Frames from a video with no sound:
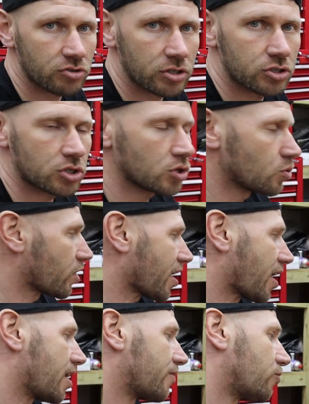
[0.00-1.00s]
drilled two
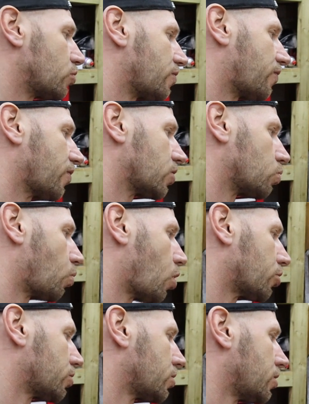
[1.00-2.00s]
there, I've only fitted
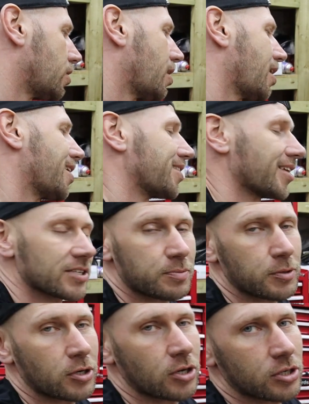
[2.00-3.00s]
one, and that's
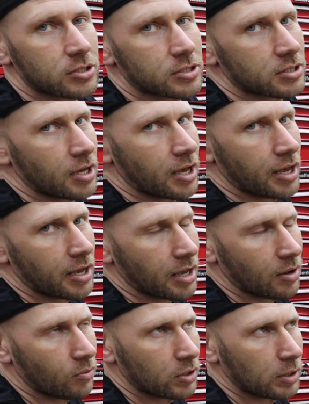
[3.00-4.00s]
because
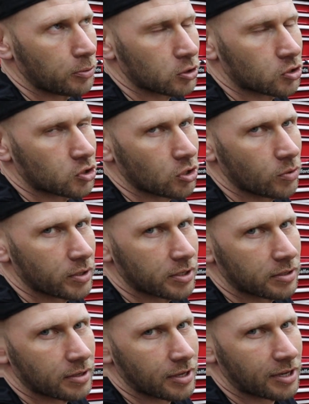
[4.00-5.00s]
when you put two
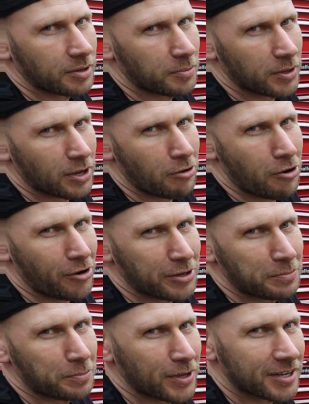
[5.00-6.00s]
in, it can be a
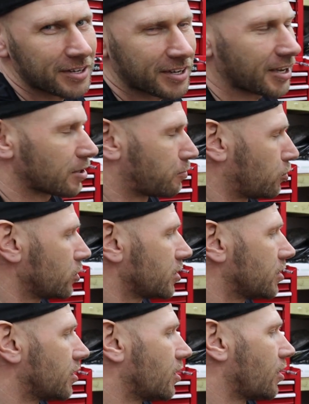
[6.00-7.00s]
right pain to get the
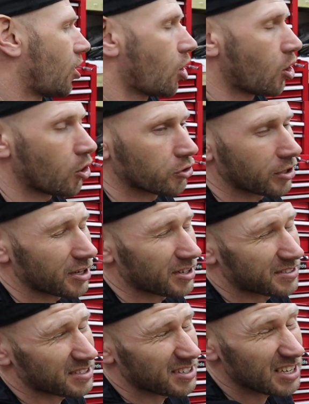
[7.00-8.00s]
pulley on, and
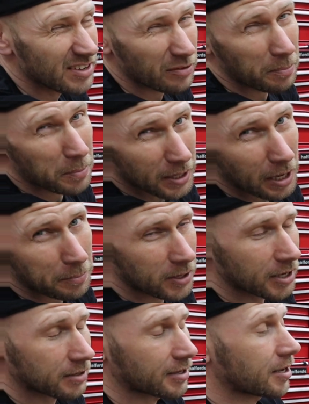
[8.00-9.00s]
it's an even bigger
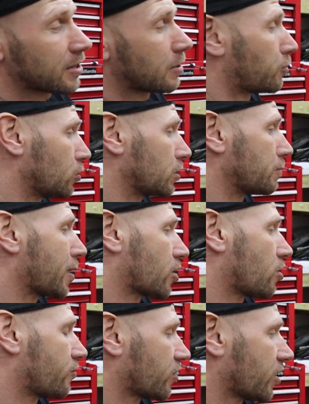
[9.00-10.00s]
pain getting the pulley
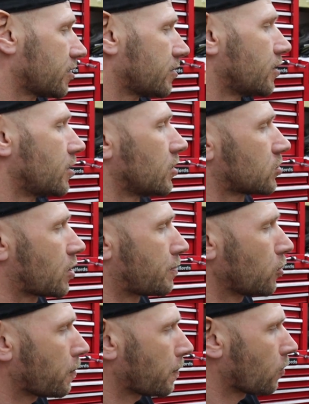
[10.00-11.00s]
back off again. So I
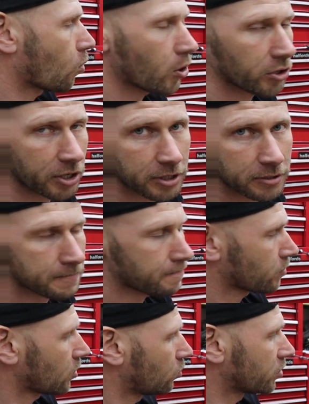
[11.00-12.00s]
put one in,
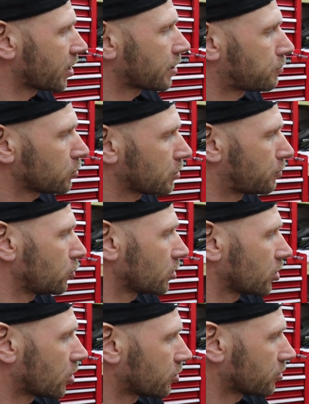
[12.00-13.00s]
we'll then put the
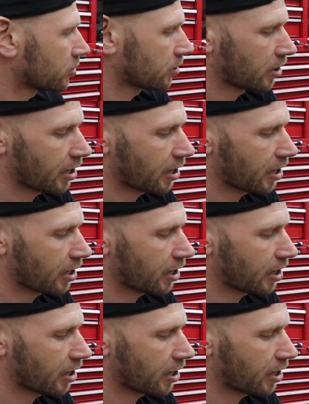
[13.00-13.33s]
pulley on,